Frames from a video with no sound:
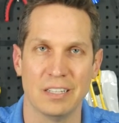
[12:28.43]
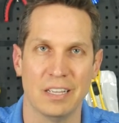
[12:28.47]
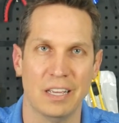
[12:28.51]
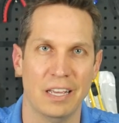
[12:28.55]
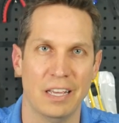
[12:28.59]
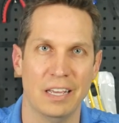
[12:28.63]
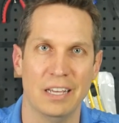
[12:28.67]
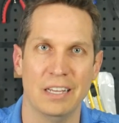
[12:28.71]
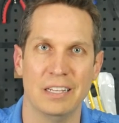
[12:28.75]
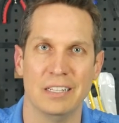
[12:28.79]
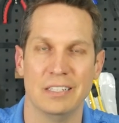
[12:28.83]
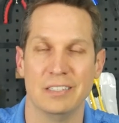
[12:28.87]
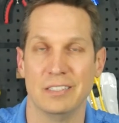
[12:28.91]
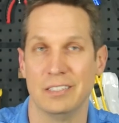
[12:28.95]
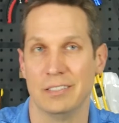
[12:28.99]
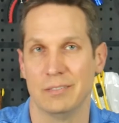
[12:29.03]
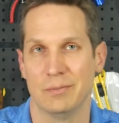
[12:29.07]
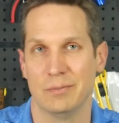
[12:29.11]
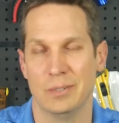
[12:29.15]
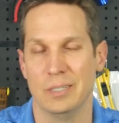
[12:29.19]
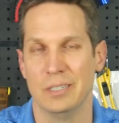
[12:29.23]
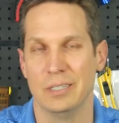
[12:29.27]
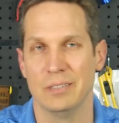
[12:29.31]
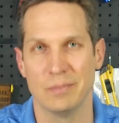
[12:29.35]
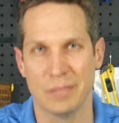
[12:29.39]
And,
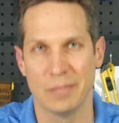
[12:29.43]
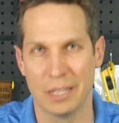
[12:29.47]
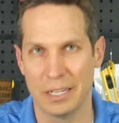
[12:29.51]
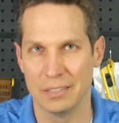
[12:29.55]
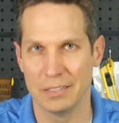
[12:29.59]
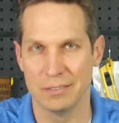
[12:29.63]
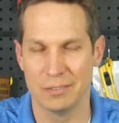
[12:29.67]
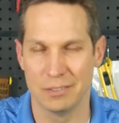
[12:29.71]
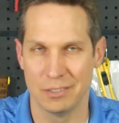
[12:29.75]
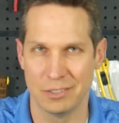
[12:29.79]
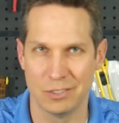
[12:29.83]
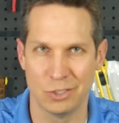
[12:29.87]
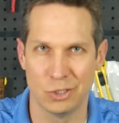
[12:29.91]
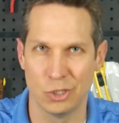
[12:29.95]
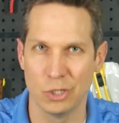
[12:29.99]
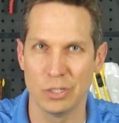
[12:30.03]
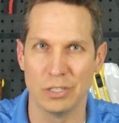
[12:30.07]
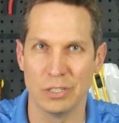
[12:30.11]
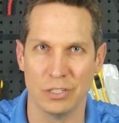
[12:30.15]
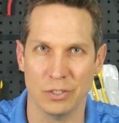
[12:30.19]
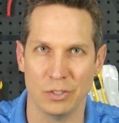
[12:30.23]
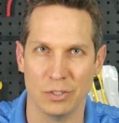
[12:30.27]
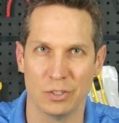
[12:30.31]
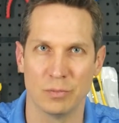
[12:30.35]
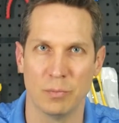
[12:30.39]
well, I
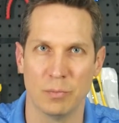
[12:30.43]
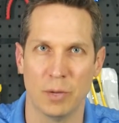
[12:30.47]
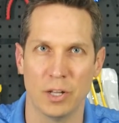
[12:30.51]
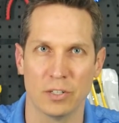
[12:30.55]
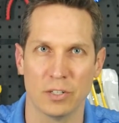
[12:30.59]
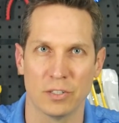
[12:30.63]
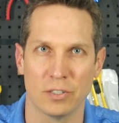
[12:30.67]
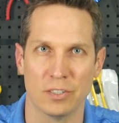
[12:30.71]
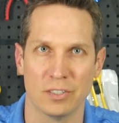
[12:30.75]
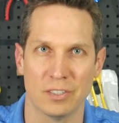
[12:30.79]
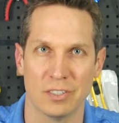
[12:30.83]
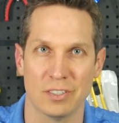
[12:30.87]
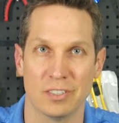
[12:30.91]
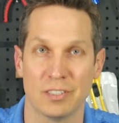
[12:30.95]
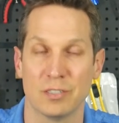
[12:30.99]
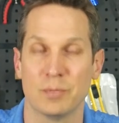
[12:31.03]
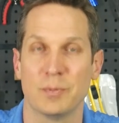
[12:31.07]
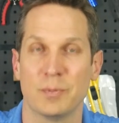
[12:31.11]
shouldn't use smaller resistors,